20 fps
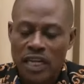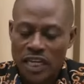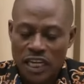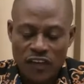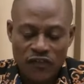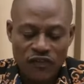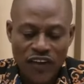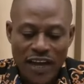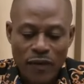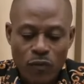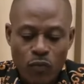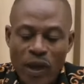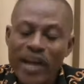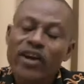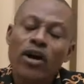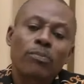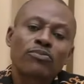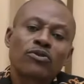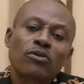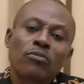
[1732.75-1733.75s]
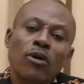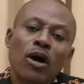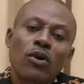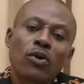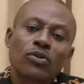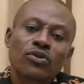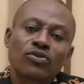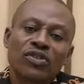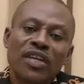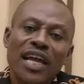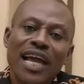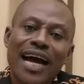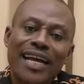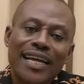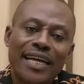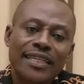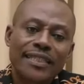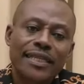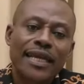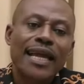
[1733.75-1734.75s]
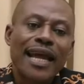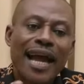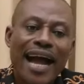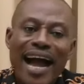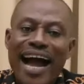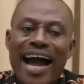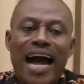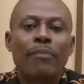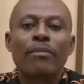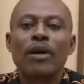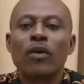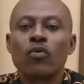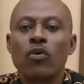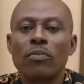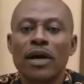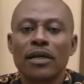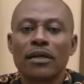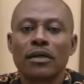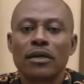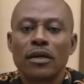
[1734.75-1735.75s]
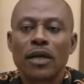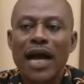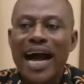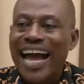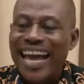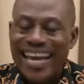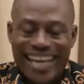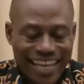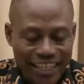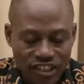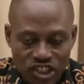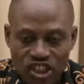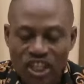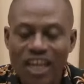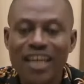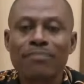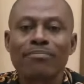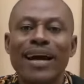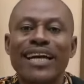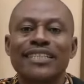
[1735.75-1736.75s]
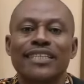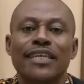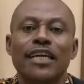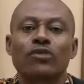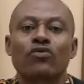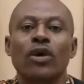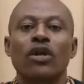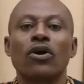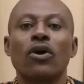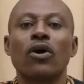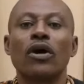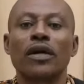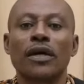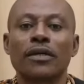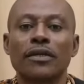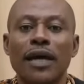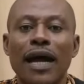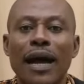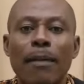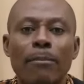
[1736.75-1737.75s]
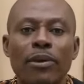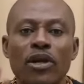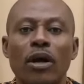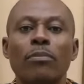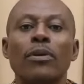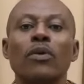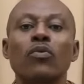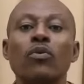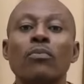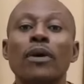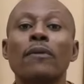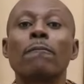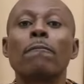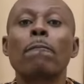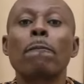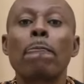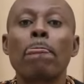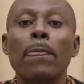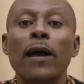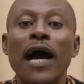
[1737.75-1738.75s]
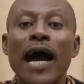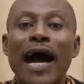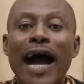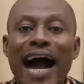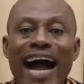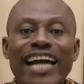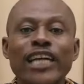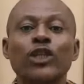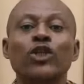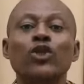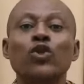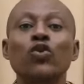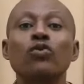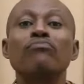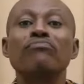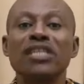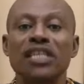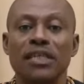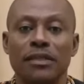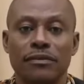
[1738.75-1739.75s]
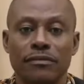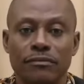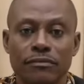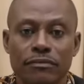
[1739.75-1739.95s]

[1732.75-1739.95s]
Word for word: If I wake up tomorrow, today, and I say, I'm a woman, I can change my sexual organ and become a woman. I do me.